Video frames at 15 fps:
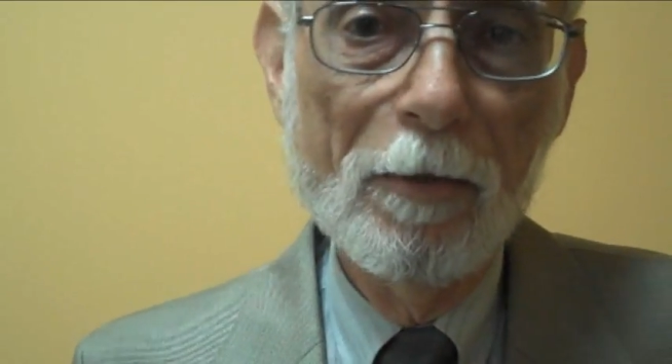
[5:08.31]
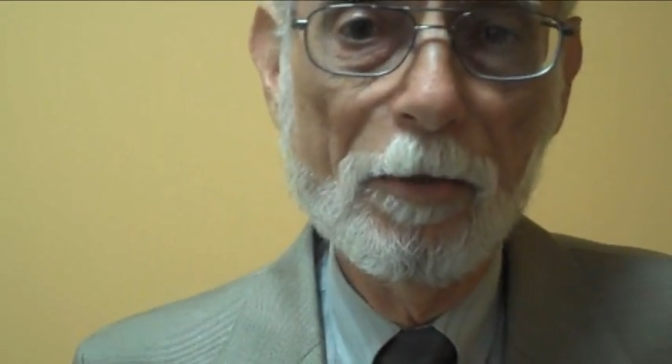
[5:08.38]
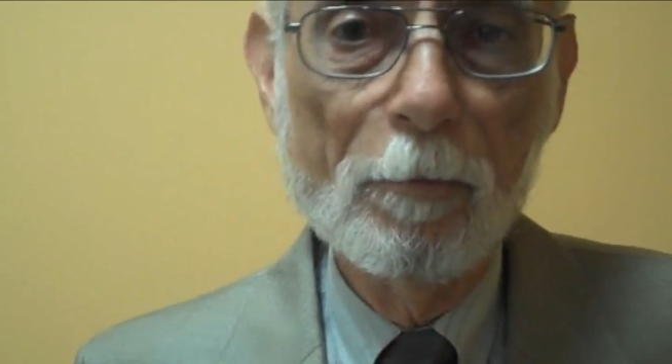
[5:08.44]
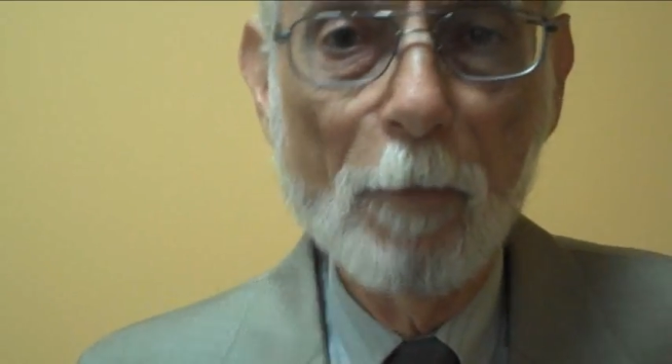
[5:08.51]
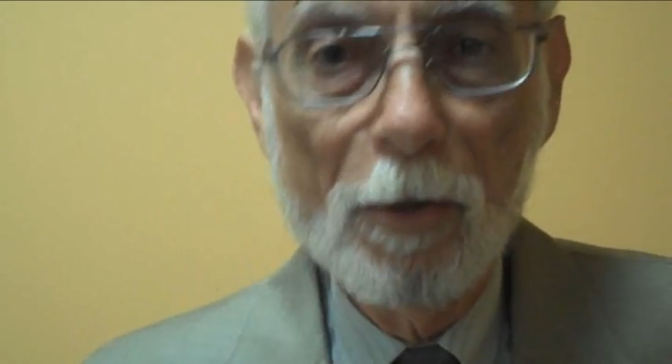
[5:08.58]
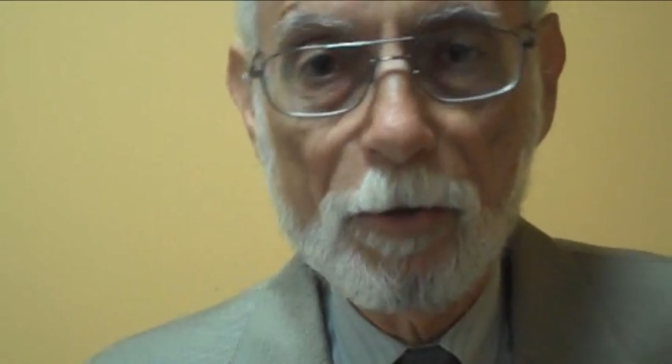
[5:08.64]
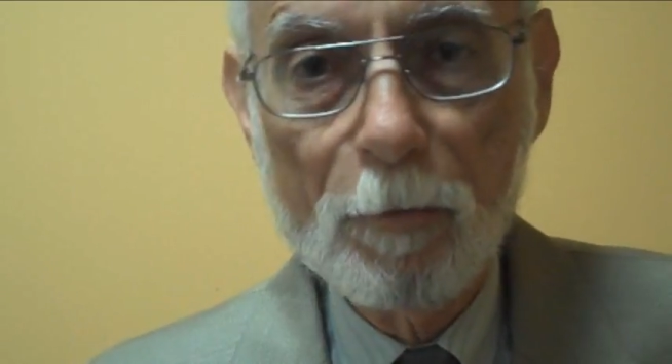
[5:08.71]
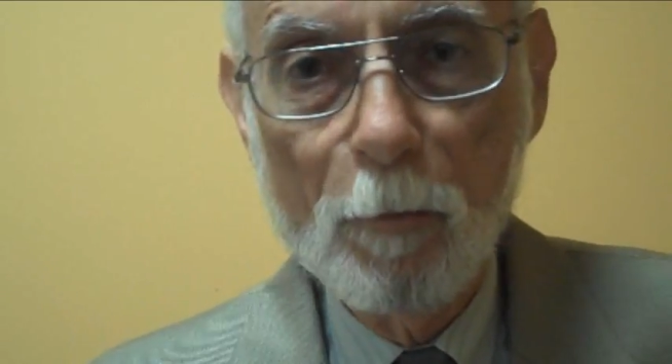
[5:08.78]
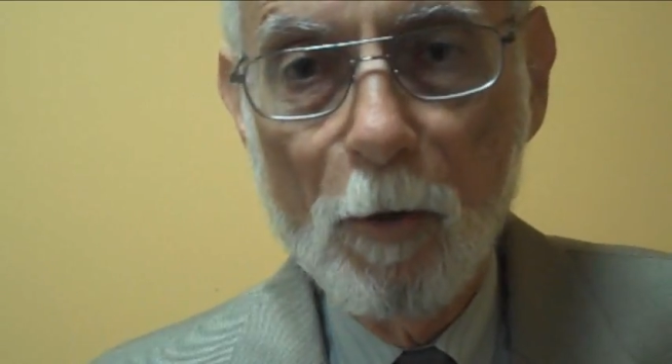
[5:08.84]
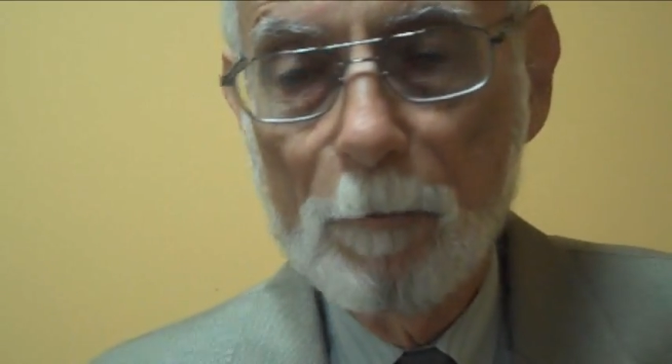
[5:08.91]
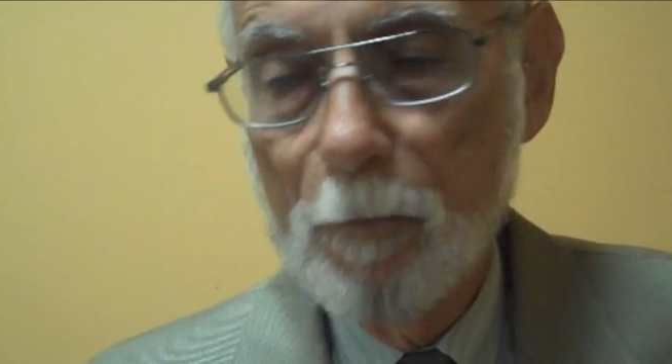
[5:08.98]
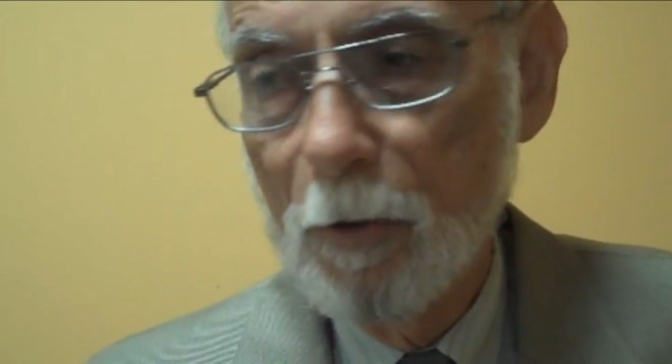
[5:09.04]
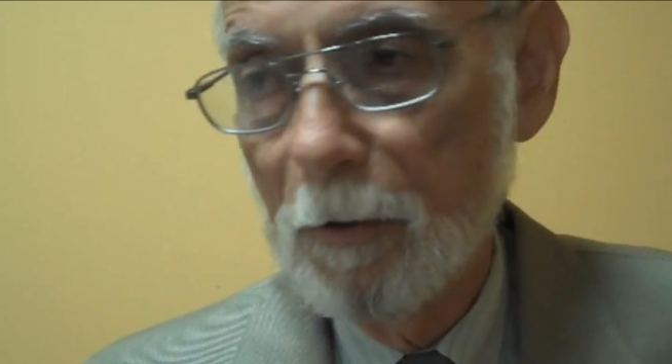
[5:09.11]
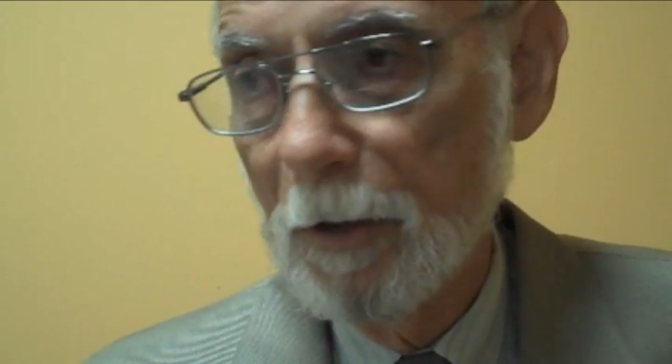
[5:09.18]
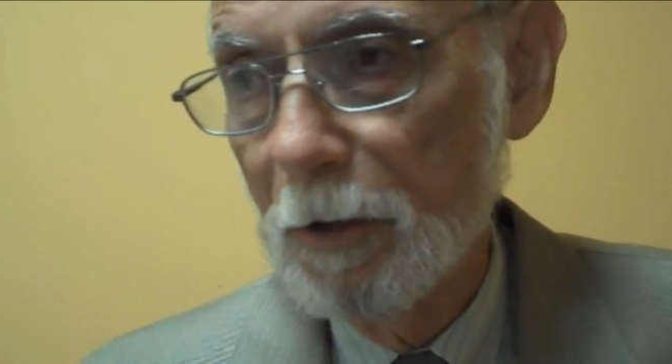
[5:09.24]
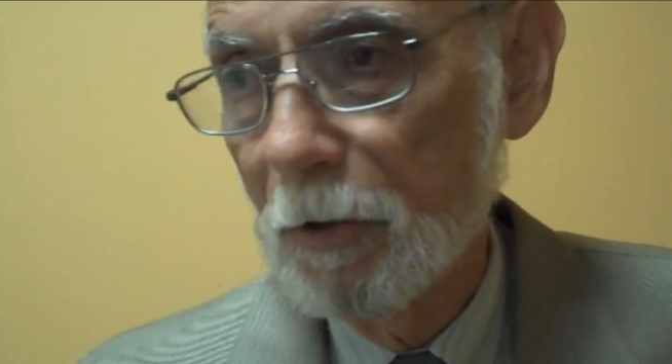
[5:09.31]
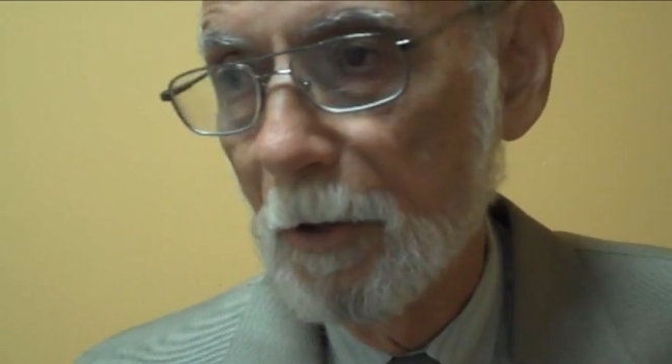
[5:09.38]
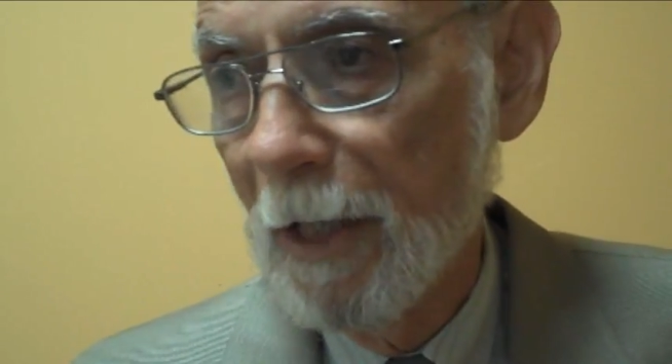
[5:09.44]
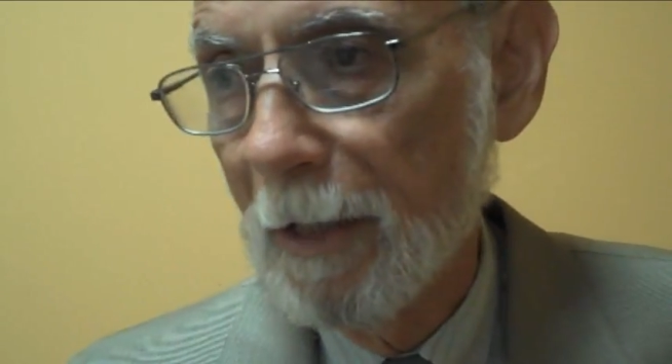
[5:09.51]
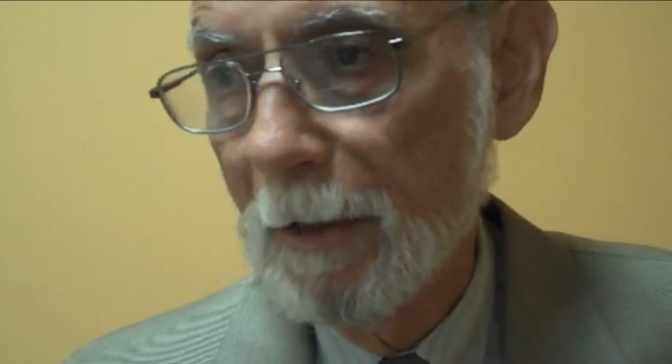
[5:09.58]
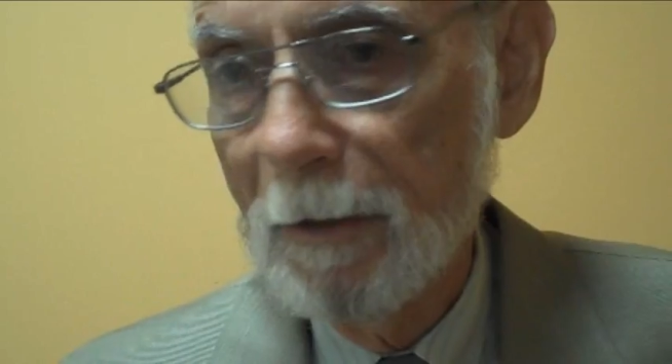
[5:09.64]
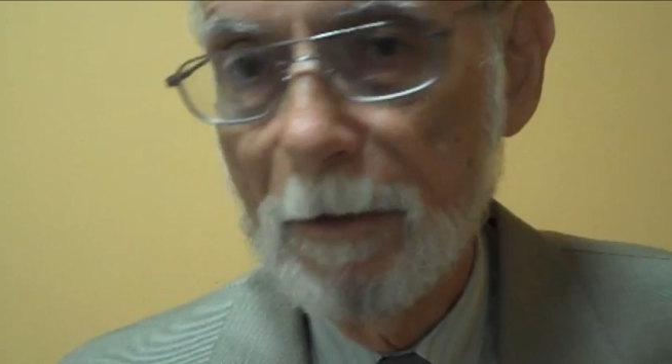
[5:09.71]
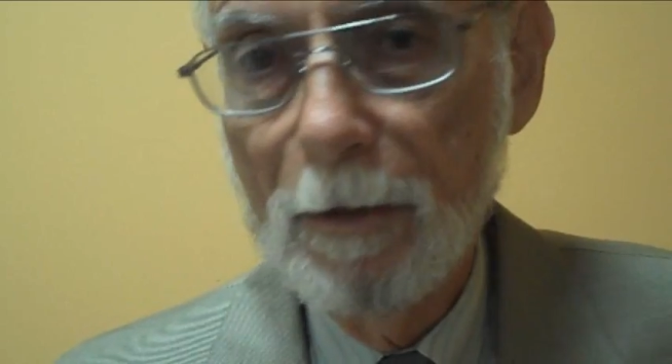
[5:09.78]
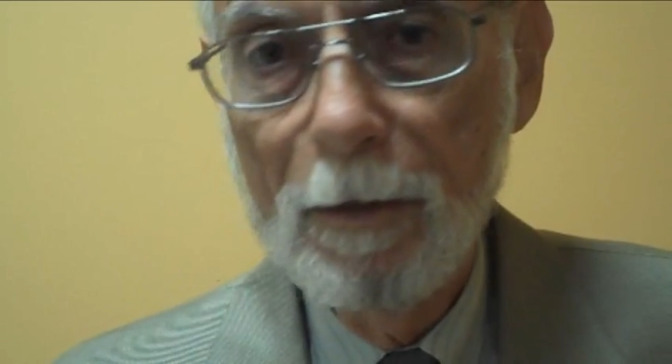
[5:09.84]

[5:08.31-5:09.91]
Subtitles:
is much more bureaucratic